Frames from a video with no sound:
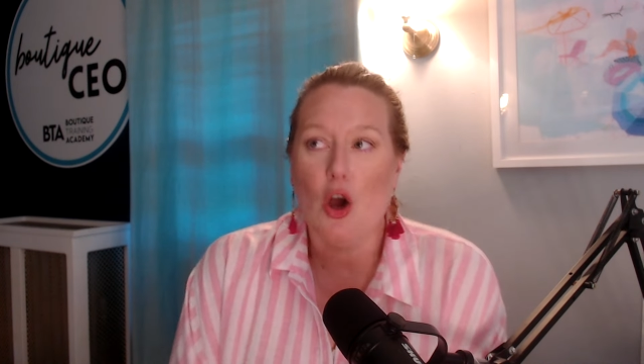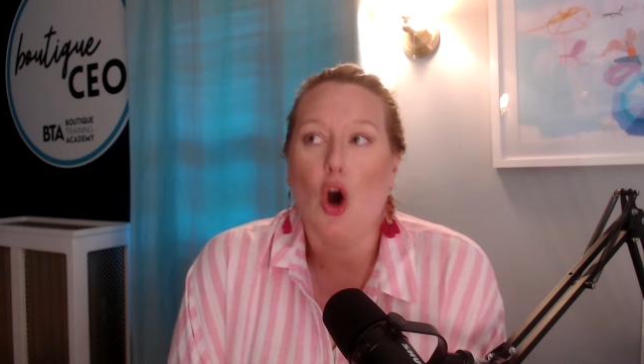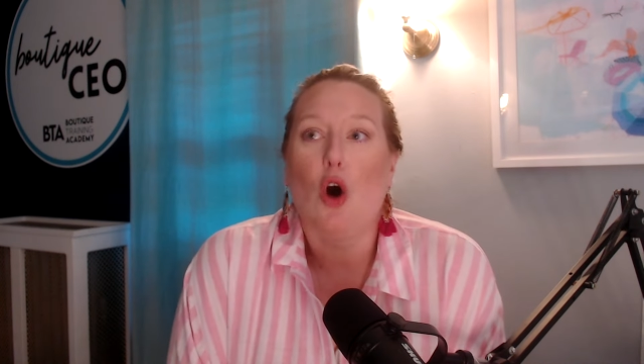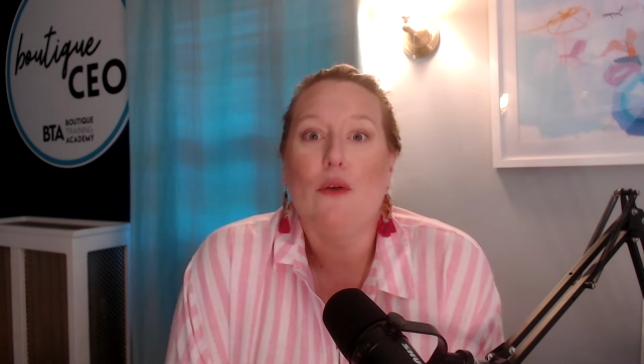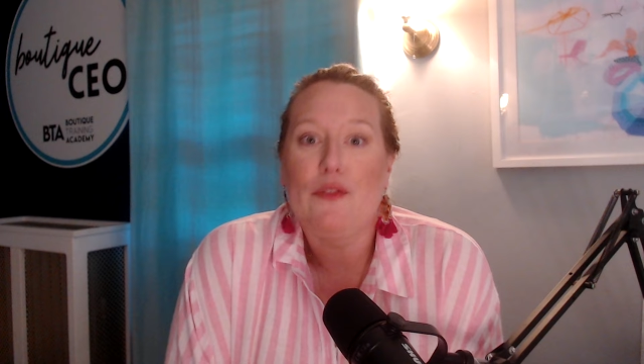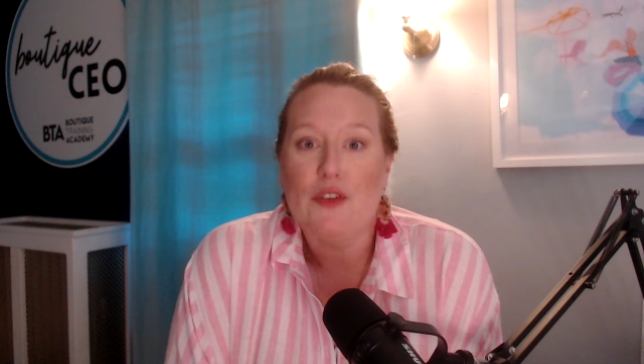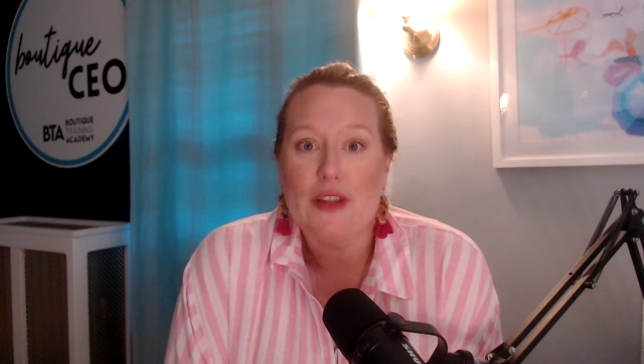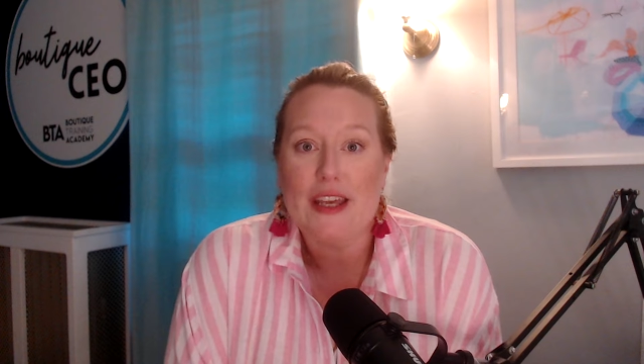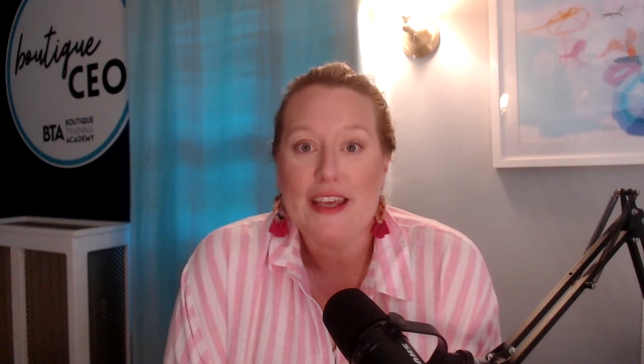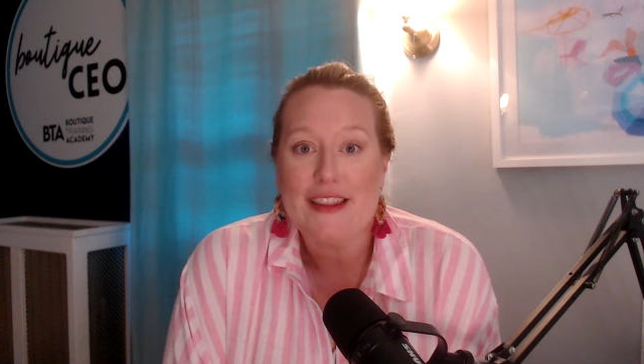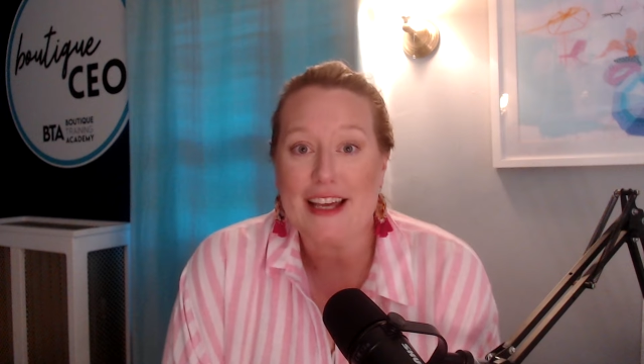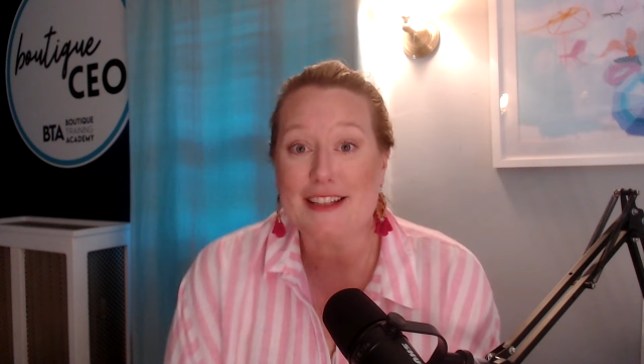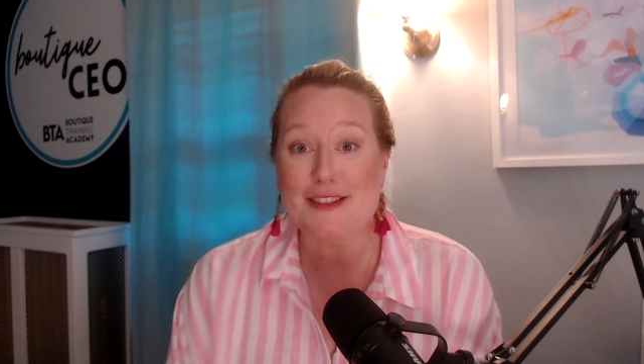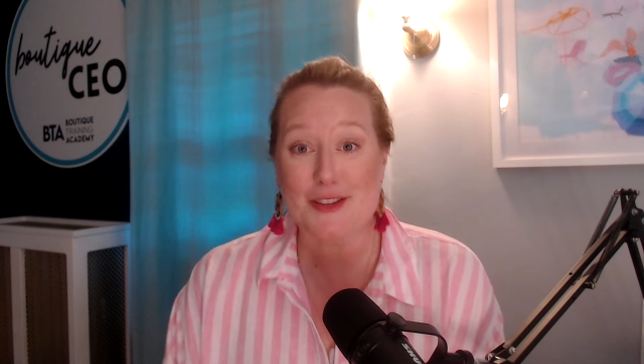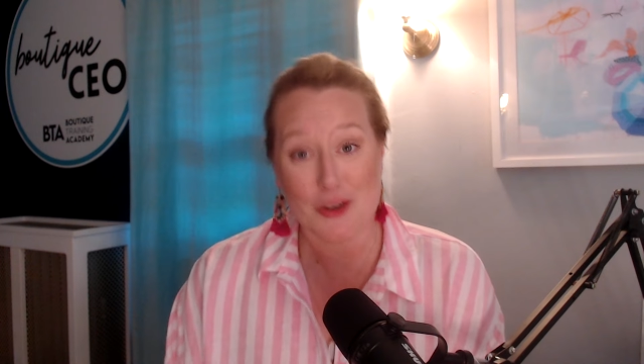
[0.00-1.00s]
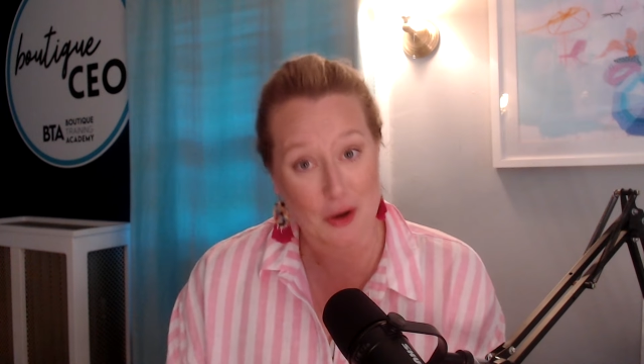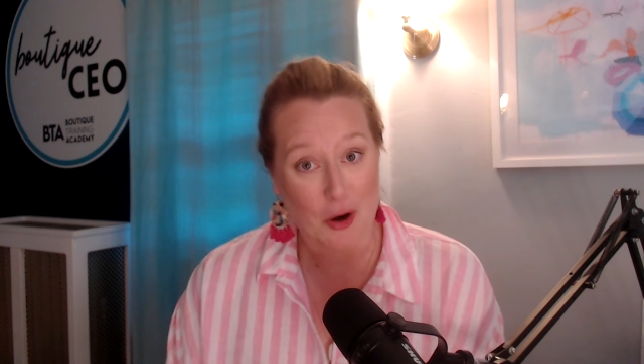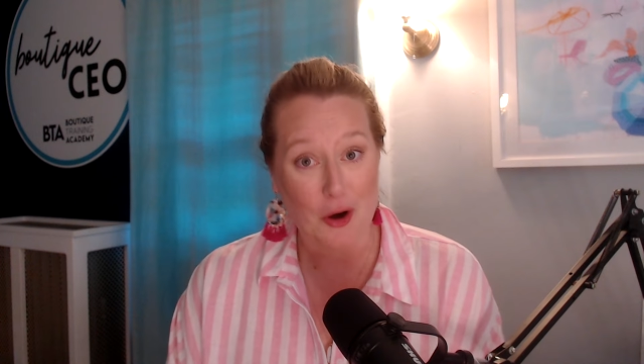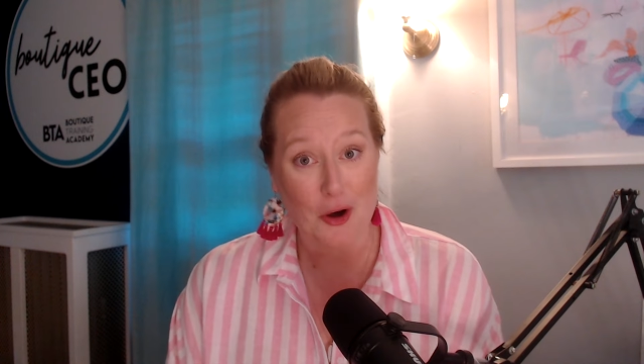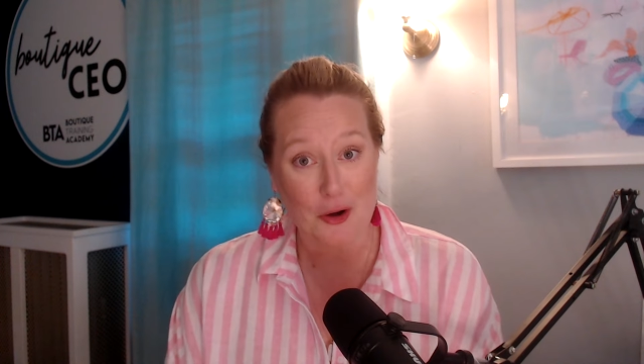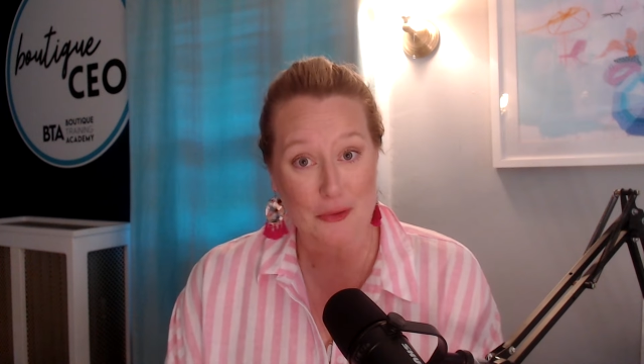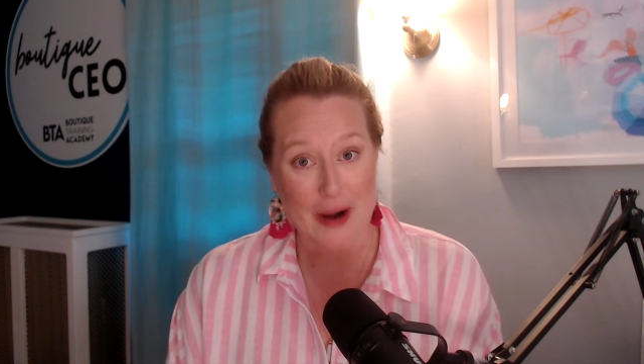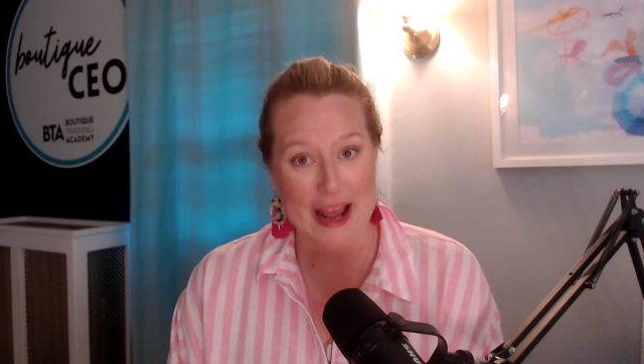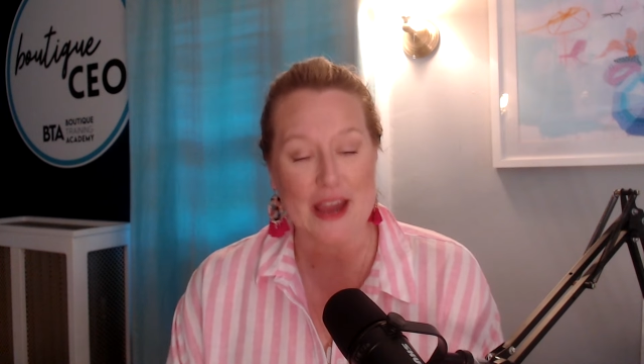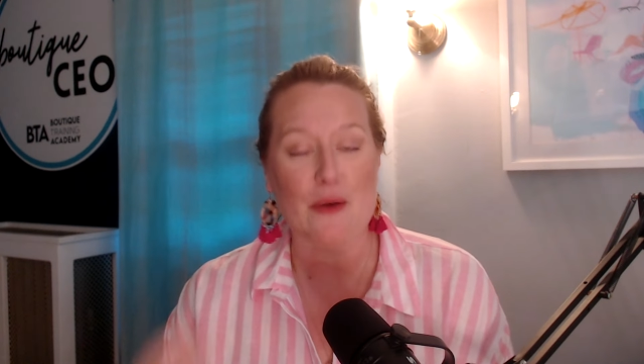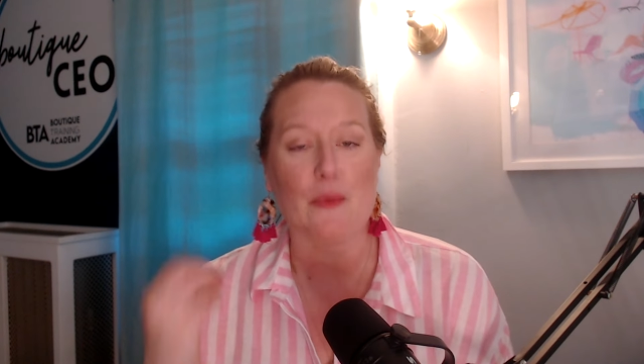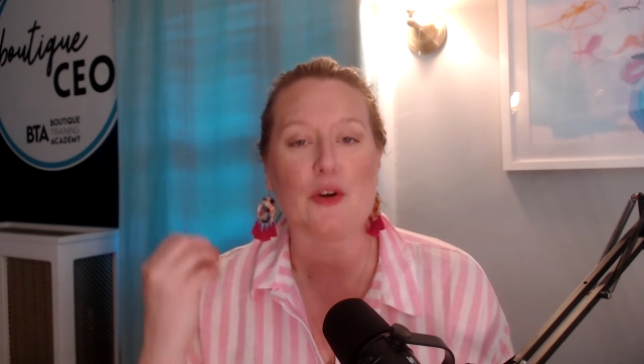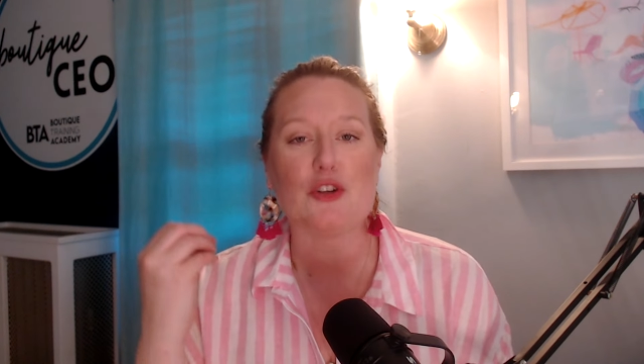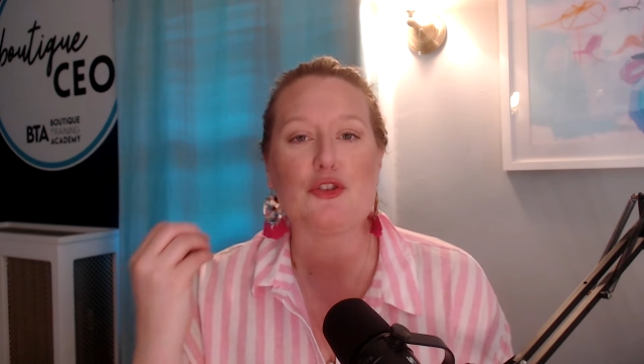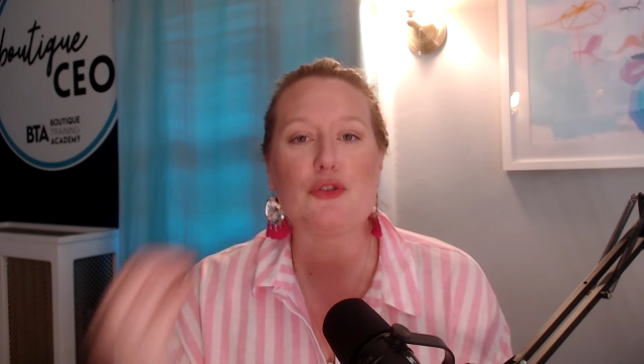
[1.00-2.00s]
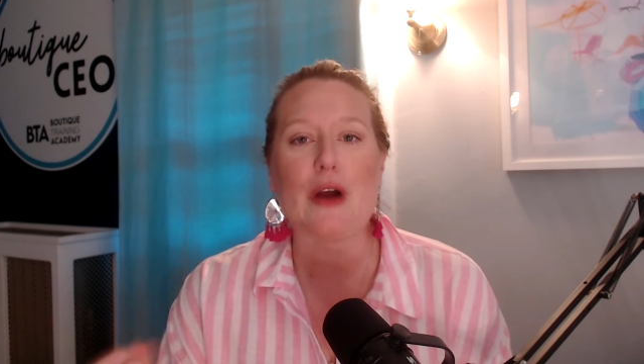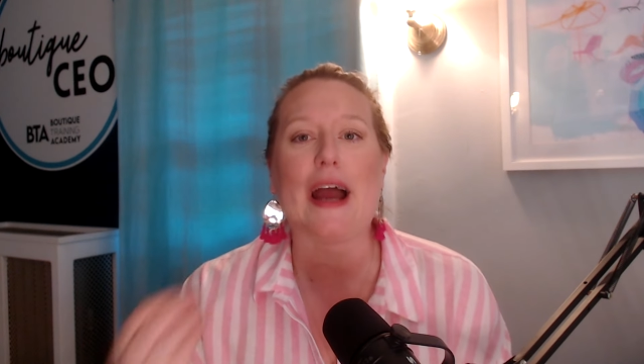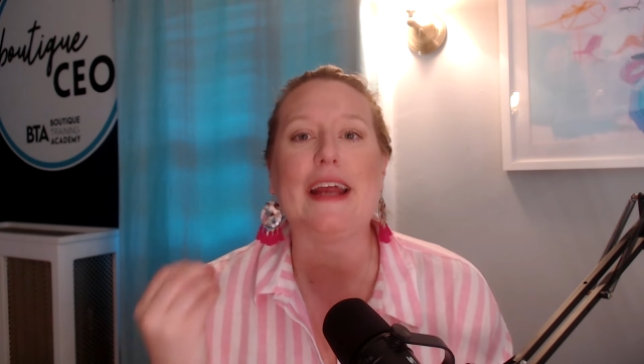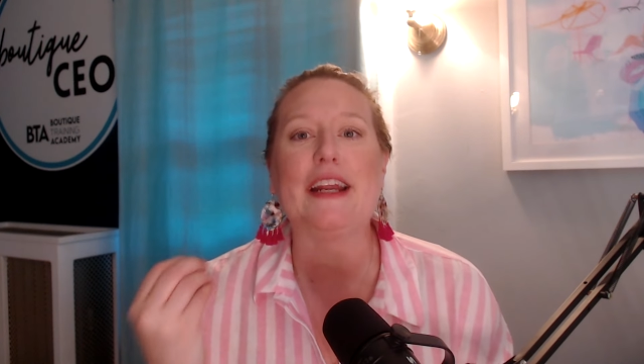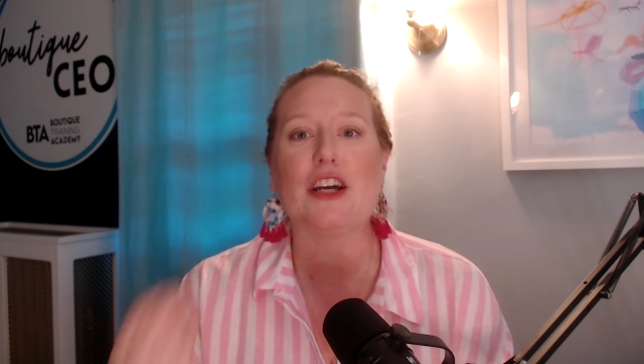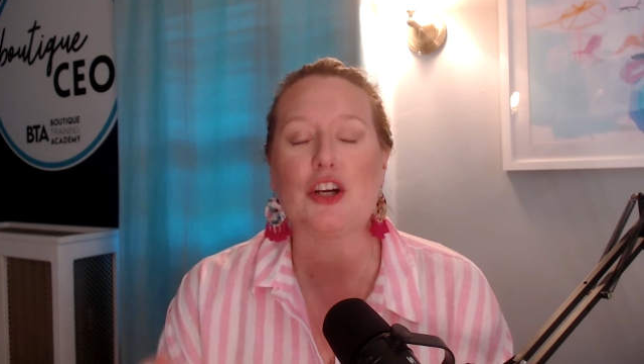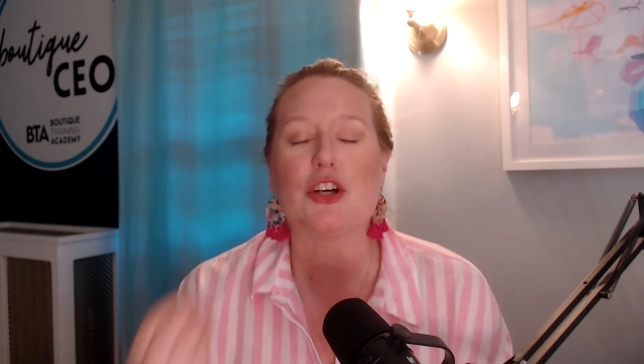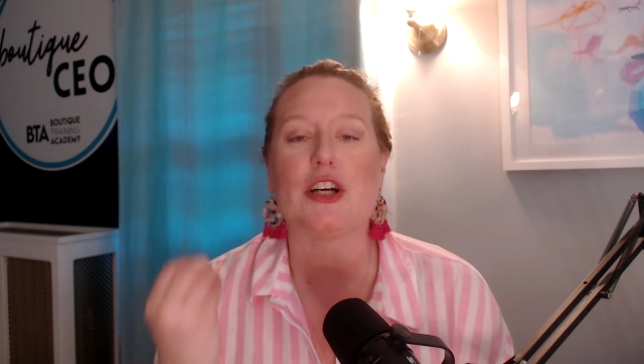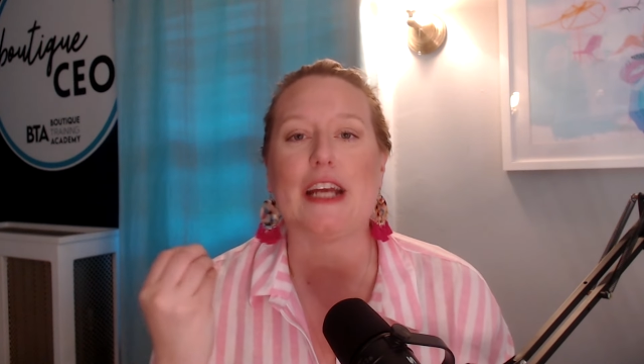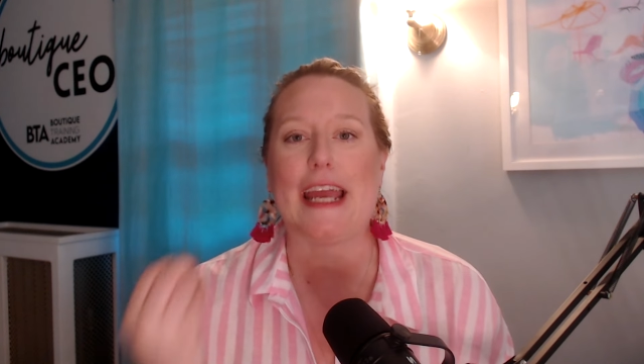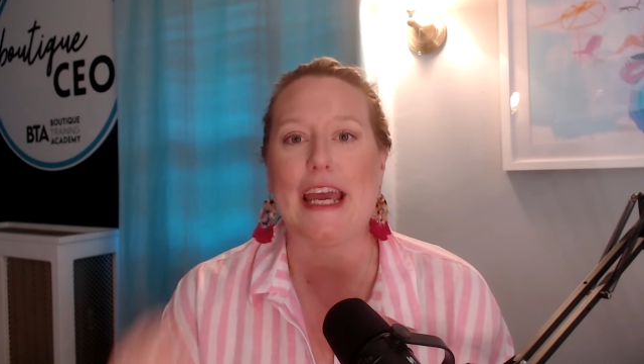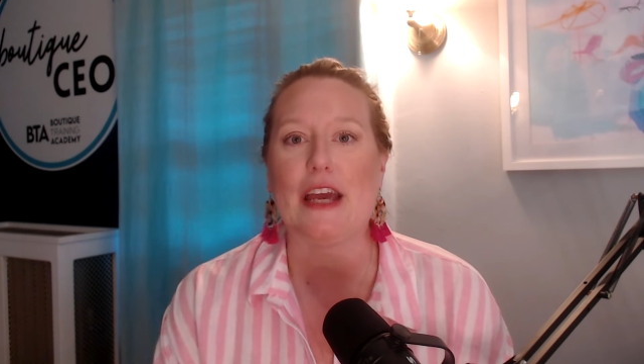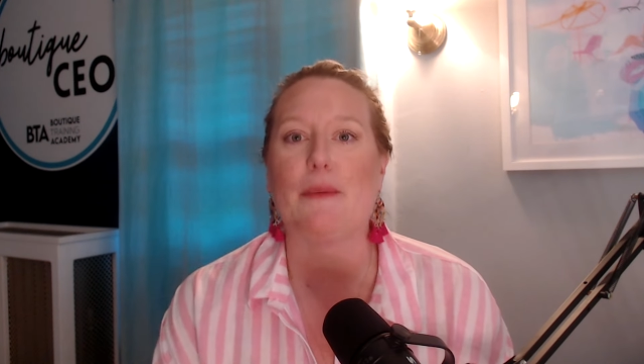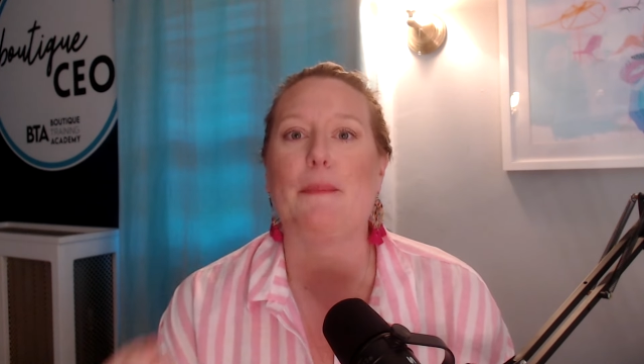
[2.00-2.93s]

Hopefully, that's the goal, right? We're trying to create